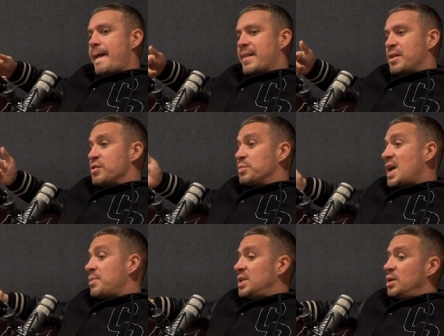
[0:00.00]
And then from
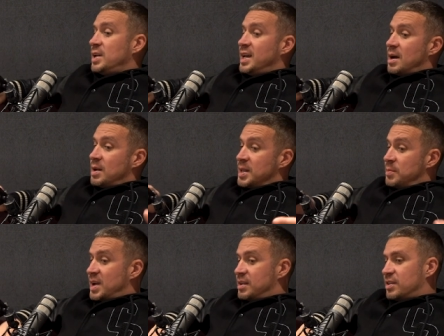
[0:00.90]
Clapham Little League, I went
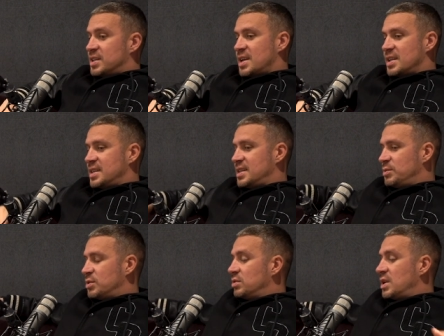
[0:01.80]
and played for a Sunday
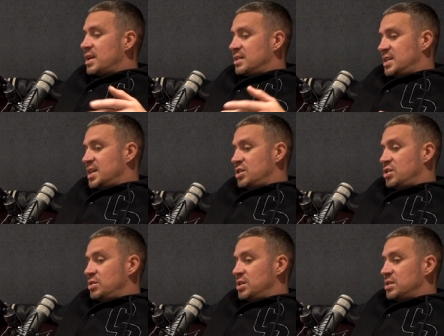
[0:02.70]
team called like Ziggy
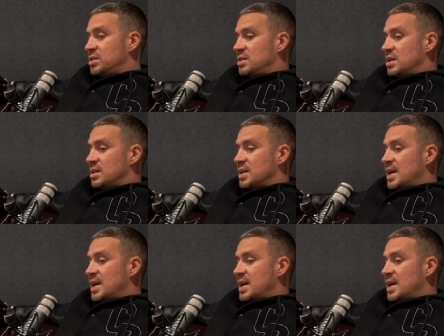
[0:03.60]
Juniors that